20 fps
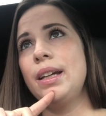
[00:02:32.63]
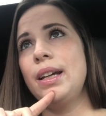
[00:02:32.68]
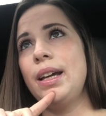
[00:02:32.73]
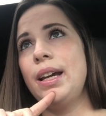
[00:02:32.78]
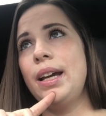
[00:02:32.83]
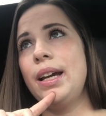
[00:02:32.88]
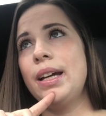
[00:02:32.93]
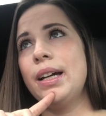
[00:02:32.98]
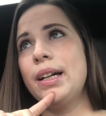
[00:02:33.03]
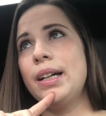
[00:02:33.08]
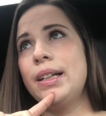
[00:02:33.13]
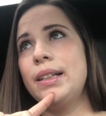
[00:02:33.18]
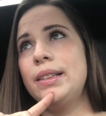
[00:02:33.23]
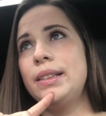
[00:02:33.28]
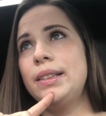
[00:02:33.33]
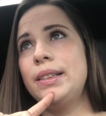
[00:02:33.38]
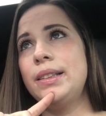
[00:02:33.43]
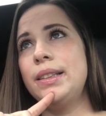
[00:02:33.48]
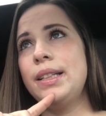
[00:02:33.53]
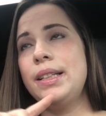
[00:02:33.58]
And
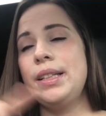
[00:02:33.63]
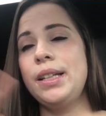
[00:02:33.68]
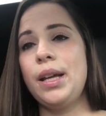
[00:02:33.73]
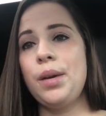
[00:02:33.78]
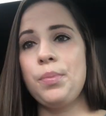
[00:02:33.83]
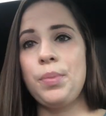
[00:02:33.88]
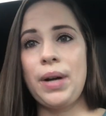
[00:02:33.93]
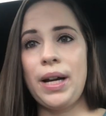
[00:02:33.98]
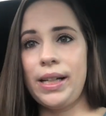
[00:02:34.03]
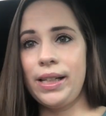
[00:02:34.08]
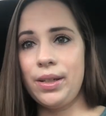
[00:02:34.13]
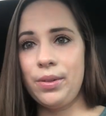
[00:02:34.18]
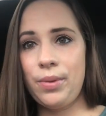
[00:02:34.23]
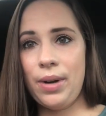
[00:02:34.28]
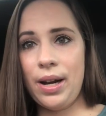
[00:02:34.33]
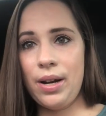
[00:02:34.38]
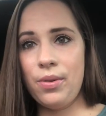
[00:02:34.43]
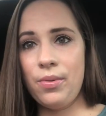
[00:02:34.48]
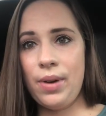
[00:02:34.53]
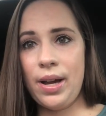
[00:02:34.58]
then to get pregnant
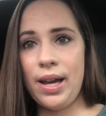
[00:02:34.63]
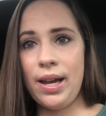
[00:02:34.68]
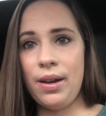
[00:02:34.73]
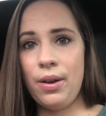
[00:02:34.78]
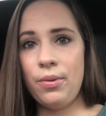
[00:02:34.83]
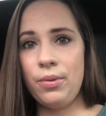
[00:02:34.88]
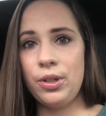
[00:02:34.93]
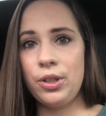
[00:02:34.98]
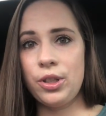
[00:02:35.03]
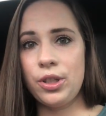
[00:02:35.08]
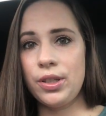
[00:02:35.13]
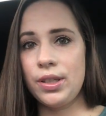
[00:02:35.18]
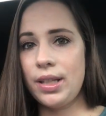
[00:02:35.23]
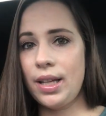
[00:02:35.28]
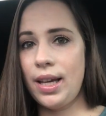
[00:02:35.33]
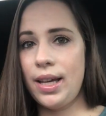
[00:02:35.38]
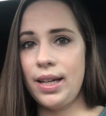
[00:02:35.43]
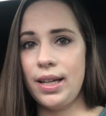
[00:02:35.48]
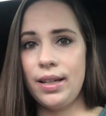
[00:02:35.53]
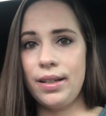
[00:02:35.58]
right away was just
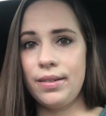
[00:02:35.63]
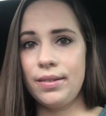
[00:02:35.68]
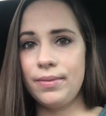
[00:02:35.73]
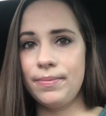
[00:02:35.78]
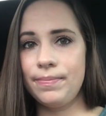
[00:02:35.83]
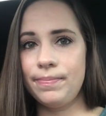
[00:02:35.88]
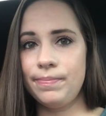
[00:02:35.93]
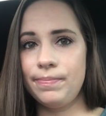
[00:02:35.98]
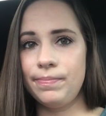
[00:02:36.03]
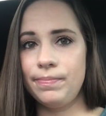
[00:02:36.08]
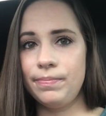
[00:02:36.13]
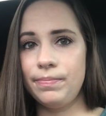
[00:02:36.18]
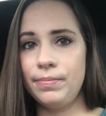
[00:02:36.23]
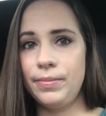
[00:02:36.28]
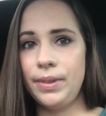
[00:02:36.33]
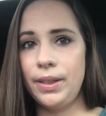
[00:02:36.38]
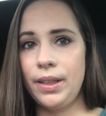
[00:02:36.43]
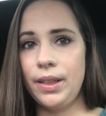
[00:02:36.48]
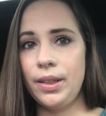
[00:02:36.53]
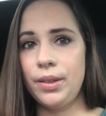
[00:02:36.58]
like,
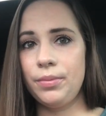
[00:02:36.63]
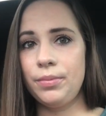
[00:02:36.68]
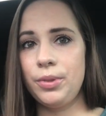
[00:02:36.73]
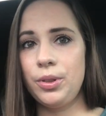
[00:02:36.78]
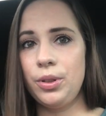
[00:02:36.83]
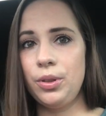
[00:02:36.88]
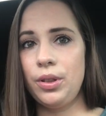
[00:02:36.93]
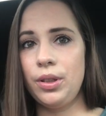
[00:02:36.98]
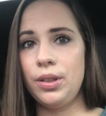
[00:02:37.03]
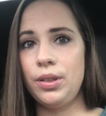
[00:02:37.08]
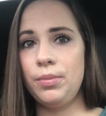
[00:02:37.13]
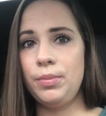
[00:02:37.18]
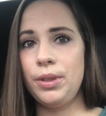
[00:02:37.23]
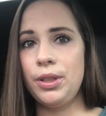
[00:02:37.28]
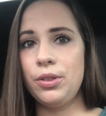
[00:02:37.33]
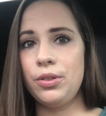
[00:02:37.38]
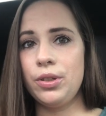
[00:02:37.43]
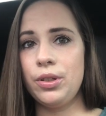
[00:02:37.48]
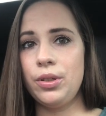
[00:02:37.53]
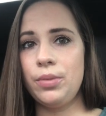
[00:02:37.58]
you know, too good to be
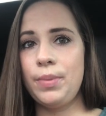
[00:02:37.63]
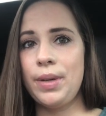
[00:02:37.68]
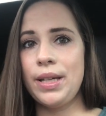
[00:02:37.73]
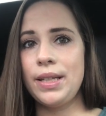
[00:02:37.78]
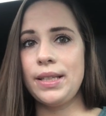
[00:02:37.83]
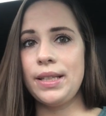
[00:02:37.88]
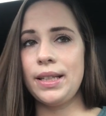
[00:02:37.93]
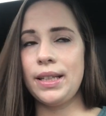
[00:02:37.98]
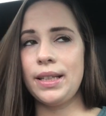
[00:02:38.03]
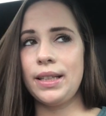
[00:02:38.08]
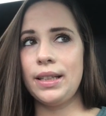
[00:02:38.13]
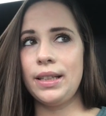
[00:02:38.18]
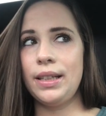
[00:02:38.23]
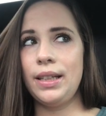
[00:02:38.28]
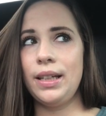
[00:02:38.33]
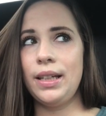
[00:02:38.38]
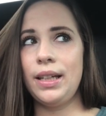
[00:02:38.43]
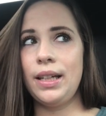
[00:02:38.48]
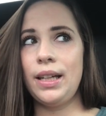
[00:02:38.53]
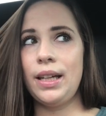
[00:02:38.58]
true,
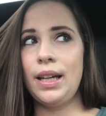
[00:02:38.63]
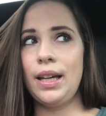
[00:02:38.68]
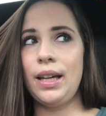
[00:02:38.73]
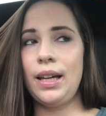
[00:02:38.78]
basically.